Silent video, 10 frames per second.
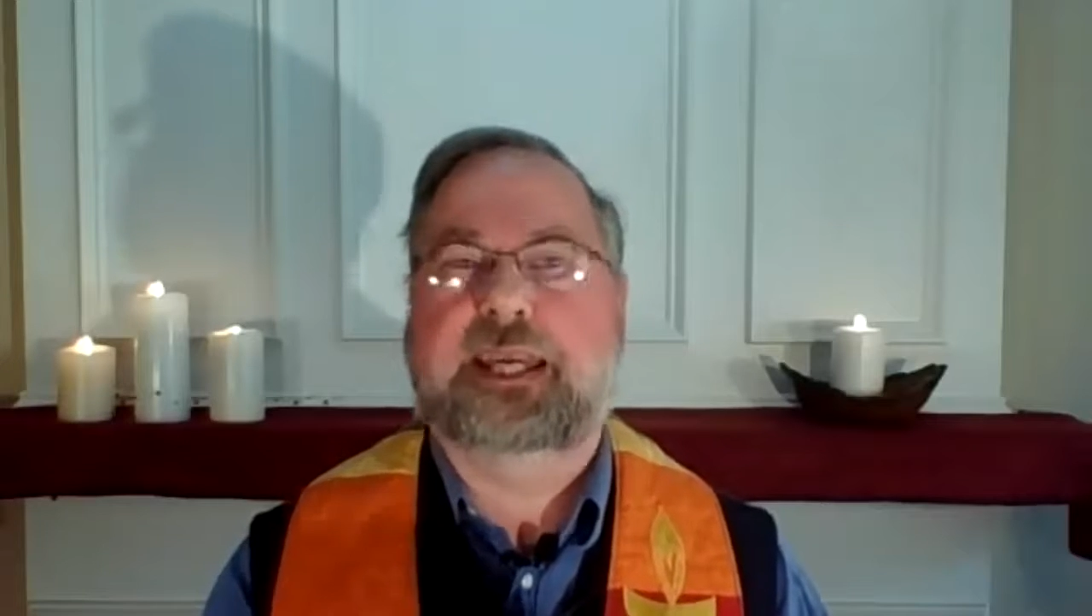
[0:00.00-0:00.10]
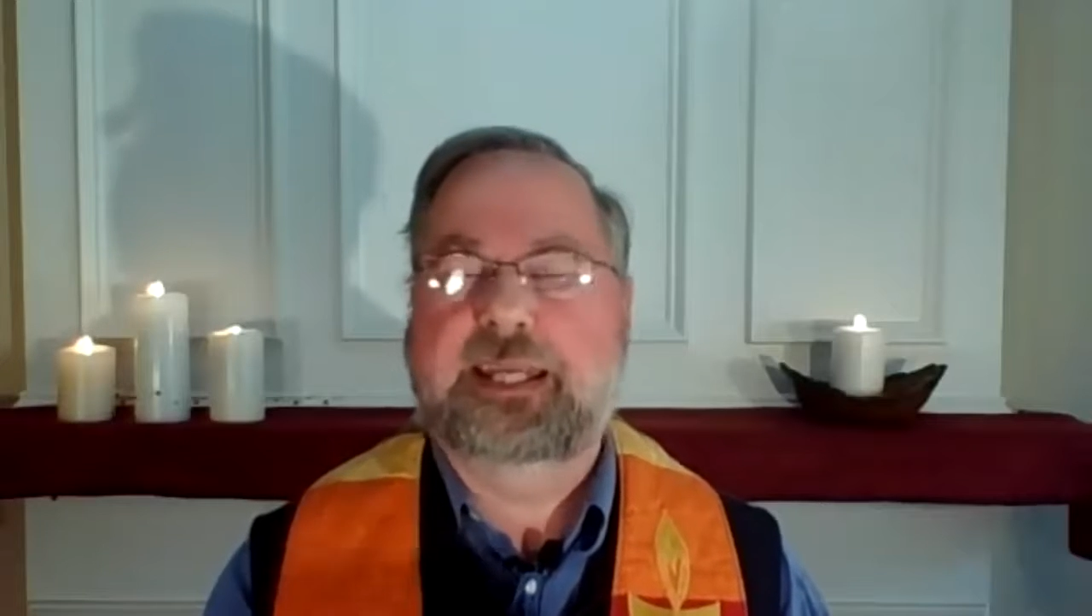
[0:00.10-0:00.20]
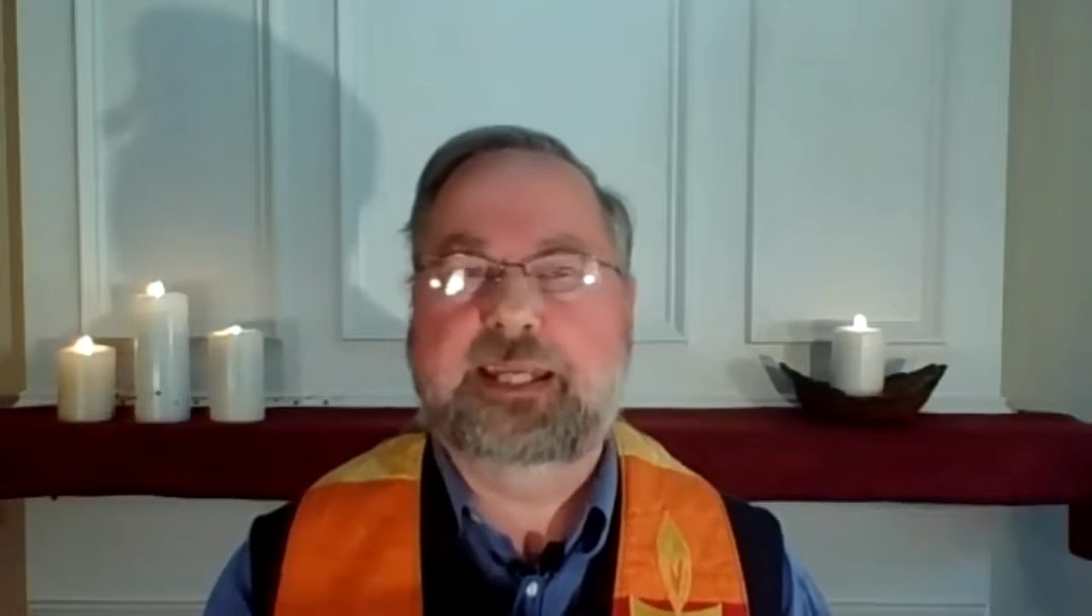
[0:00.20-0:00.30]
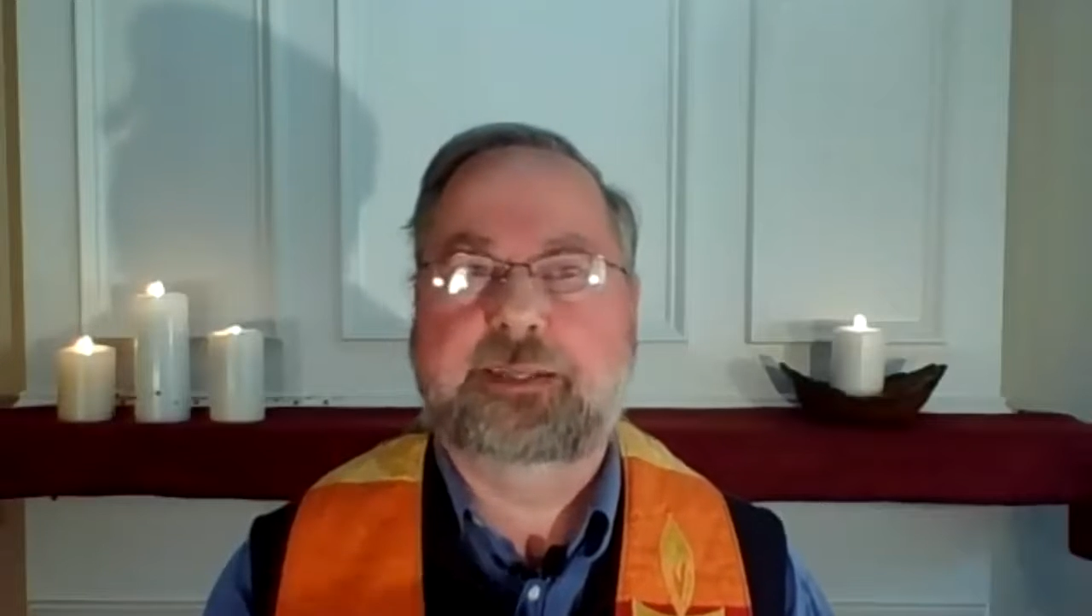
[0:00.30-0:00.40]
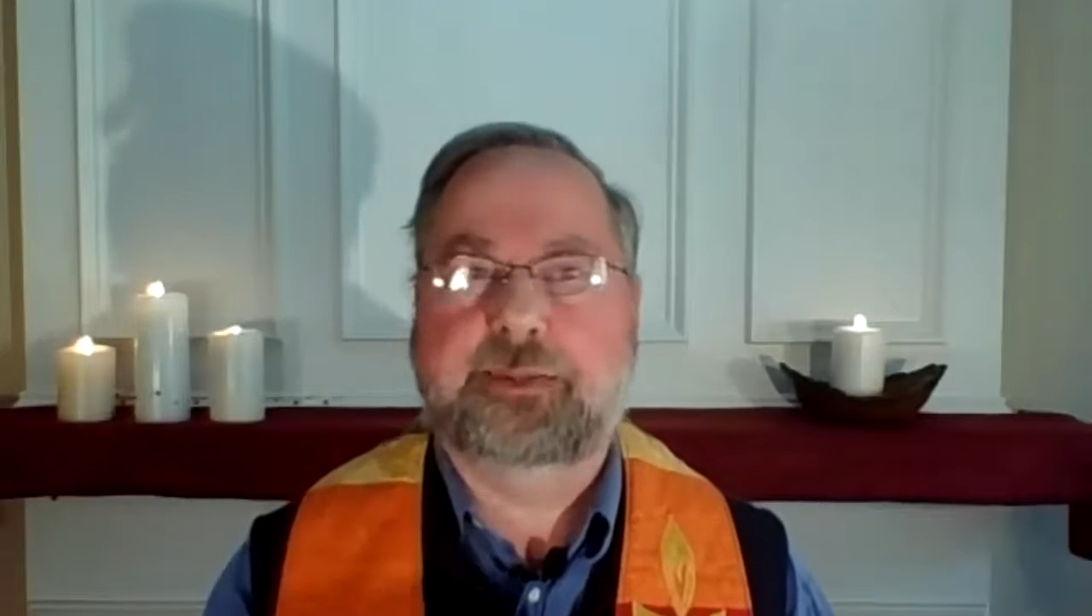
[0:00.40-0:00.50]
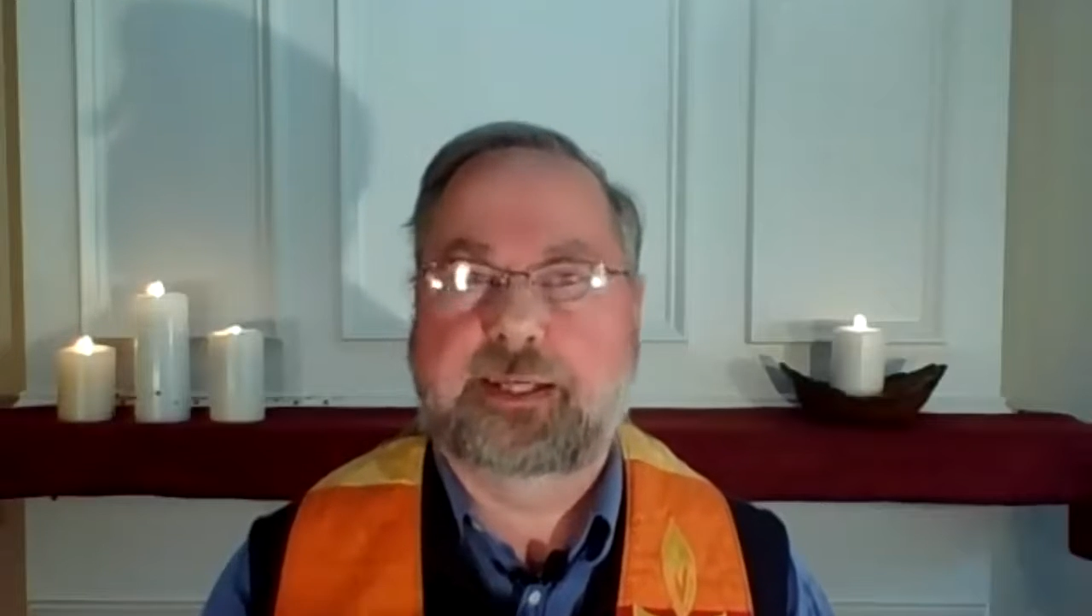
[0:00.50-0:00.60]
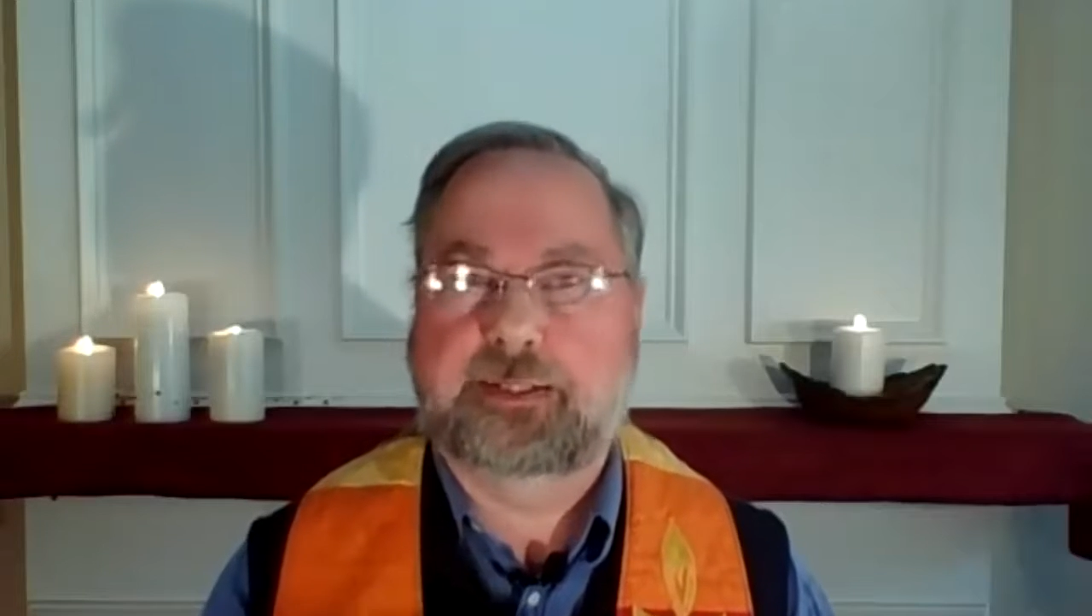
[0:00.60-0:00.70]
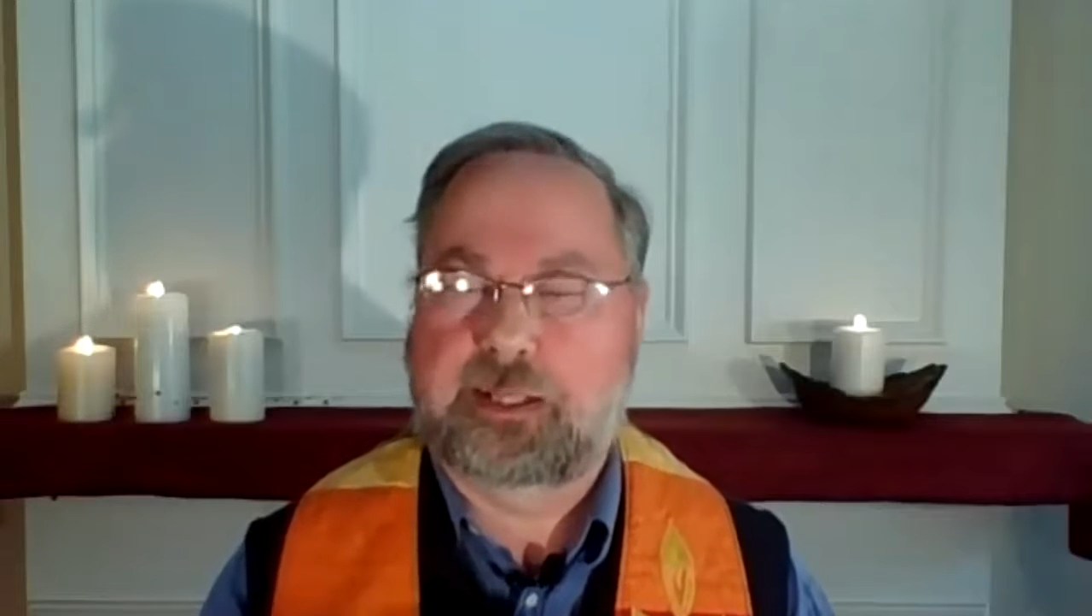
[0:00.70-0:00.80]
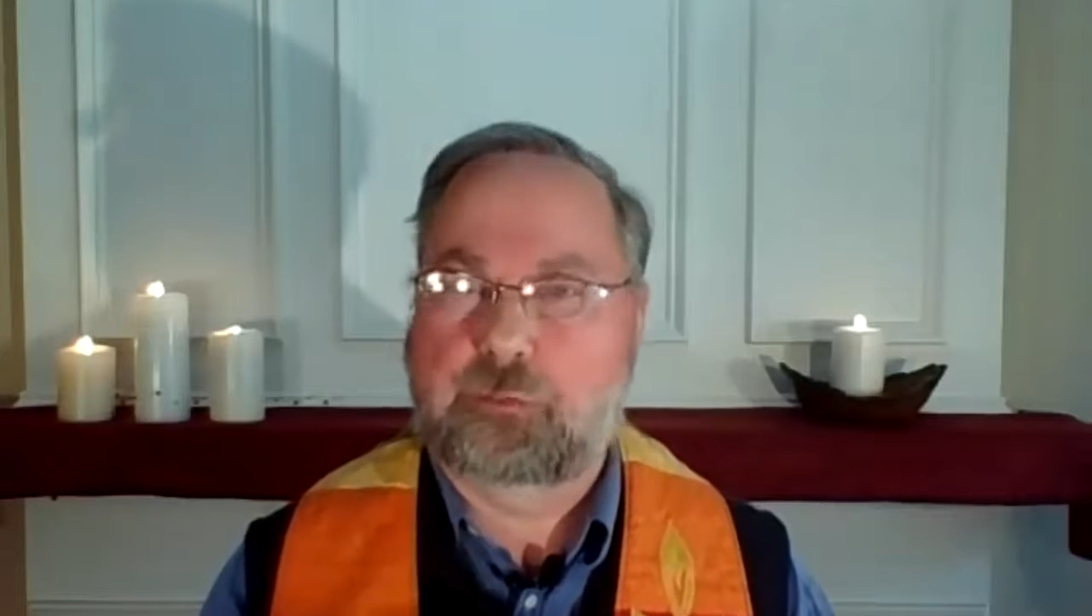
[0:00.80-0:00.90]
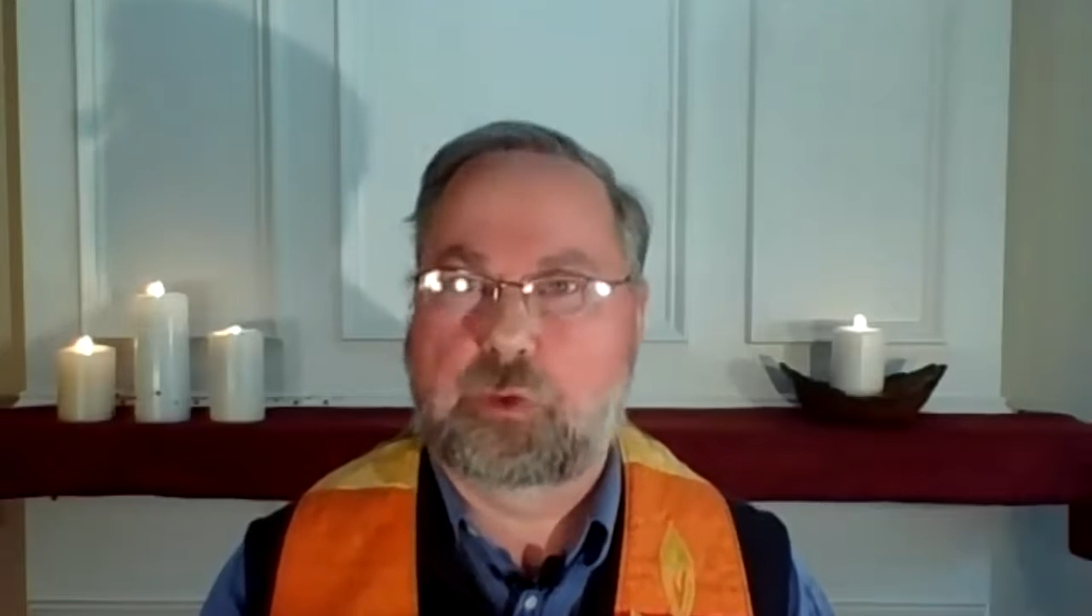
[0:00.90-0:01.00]
anything
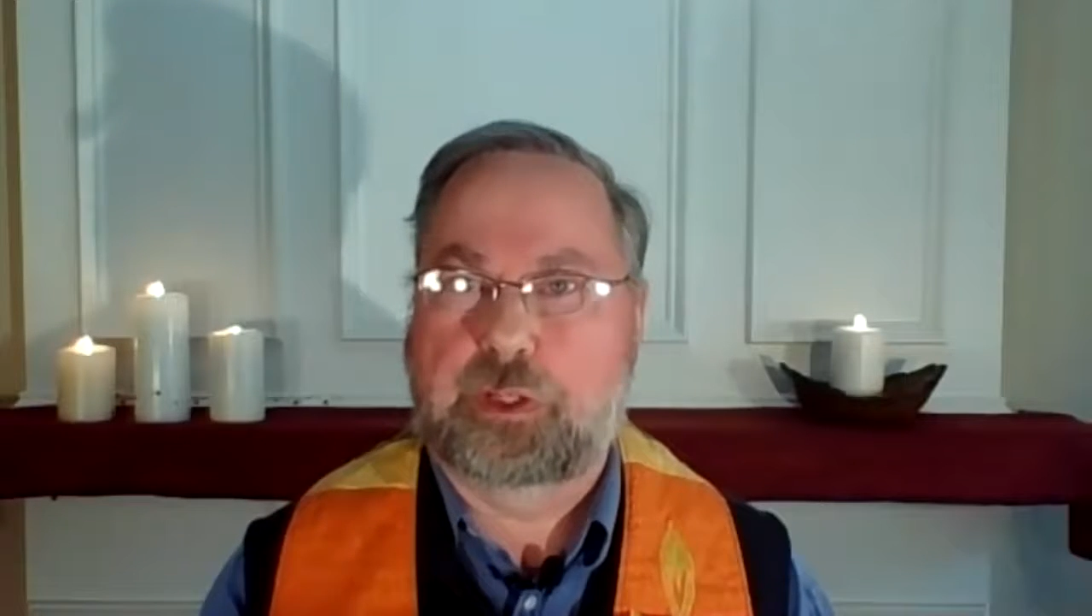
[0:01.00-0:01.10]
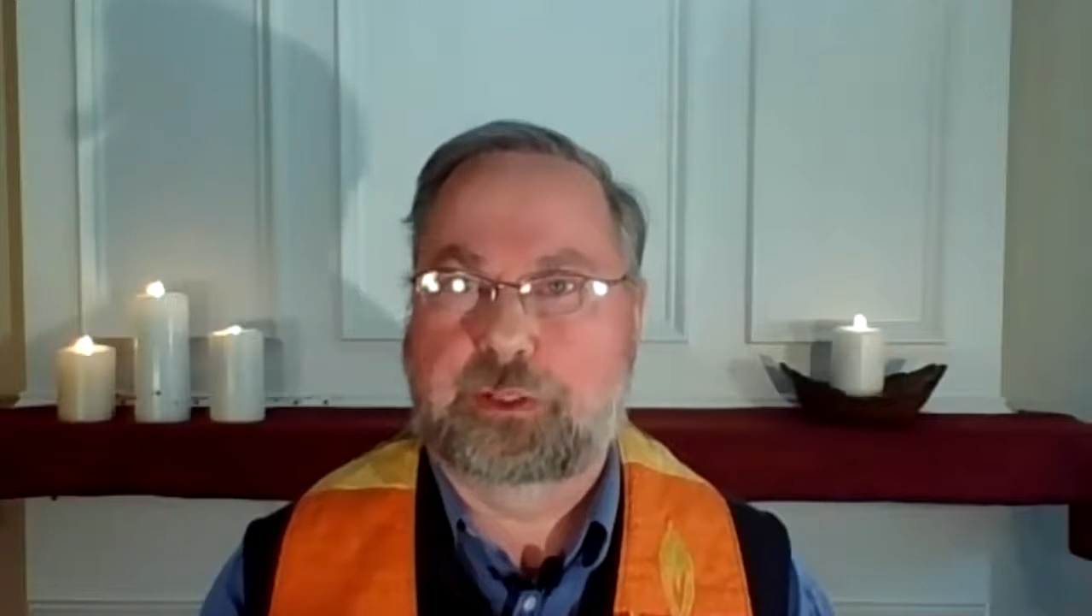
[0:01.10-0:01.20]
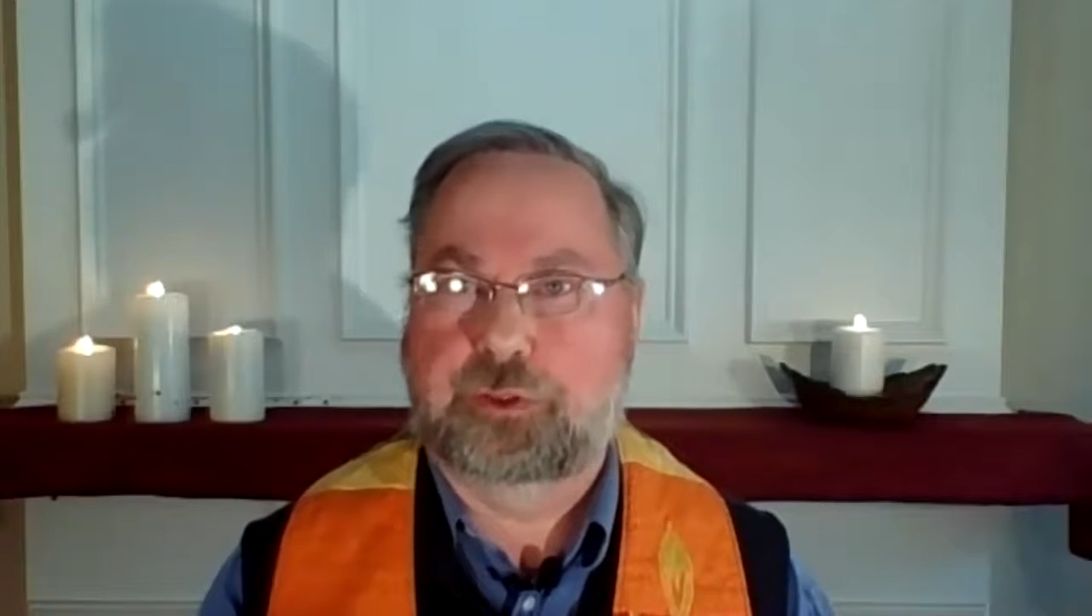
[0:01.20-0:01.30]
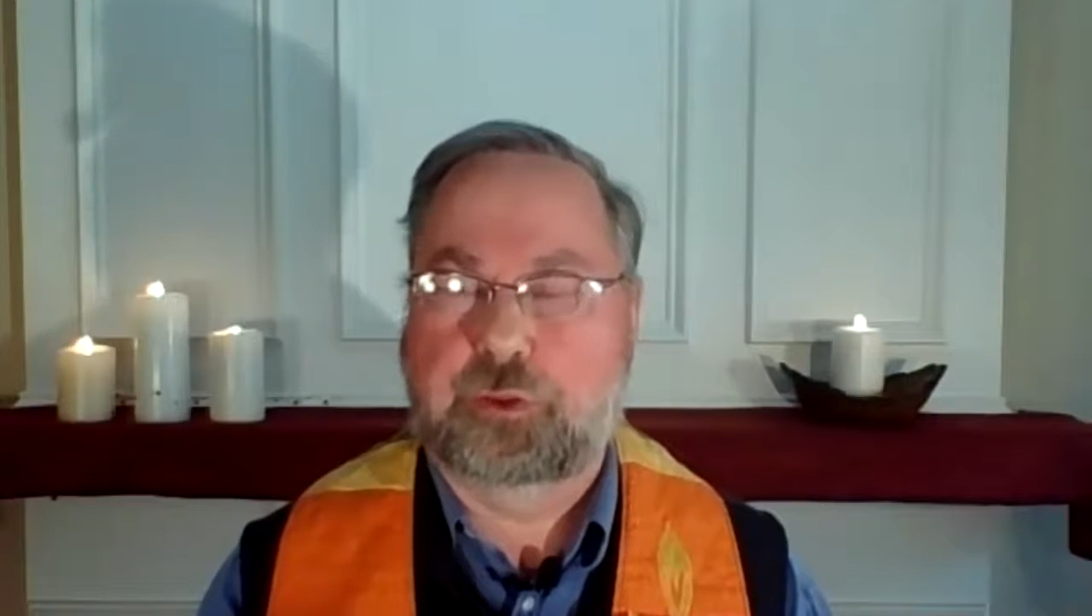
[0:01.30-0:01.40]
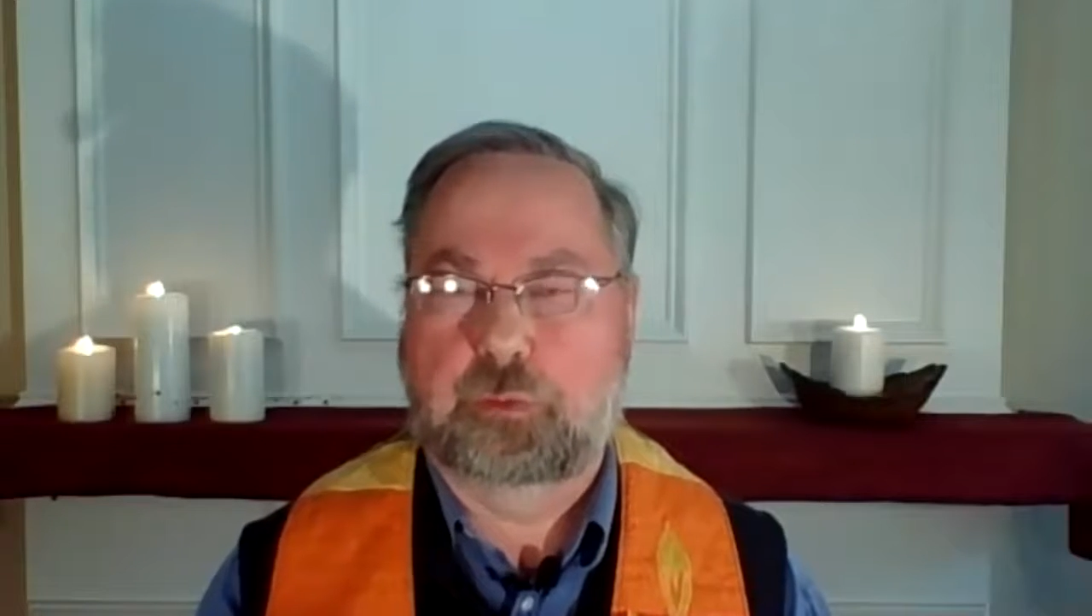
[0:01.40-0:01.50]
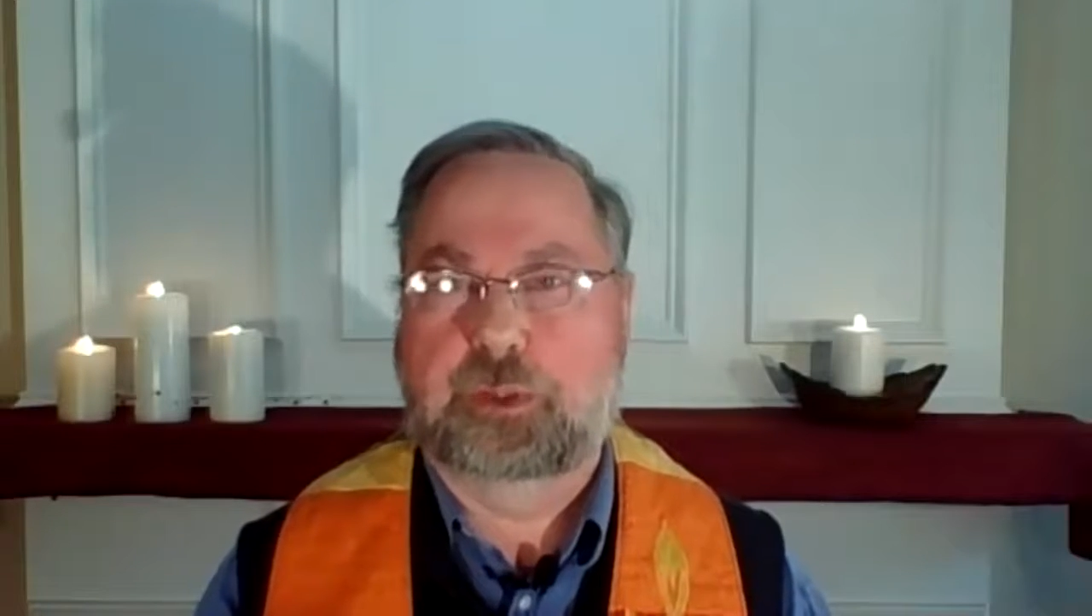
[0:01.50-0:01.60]
they wanted to,